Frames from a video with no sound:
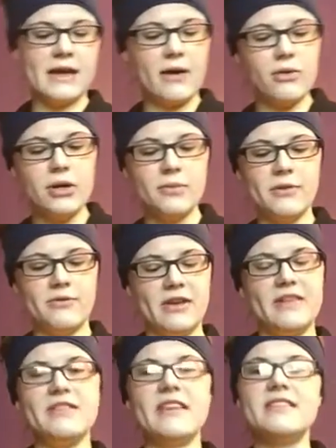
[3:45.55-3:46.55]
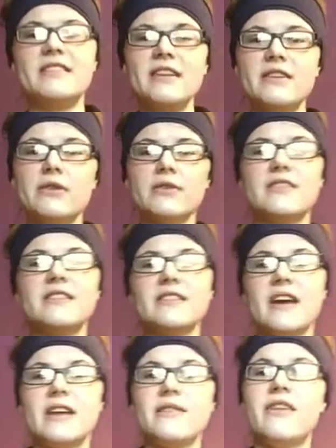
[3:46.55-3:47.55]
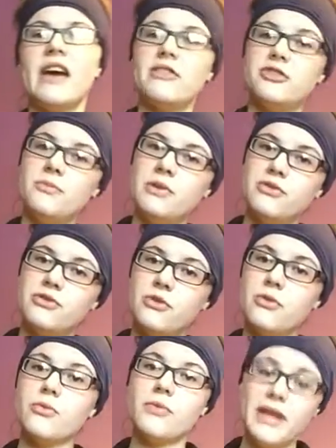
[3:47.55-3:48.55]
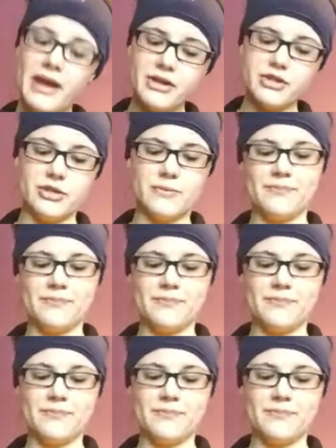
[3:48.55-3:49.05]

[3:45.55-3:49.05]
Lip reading: outcome event that signals this kind of attributional reaction.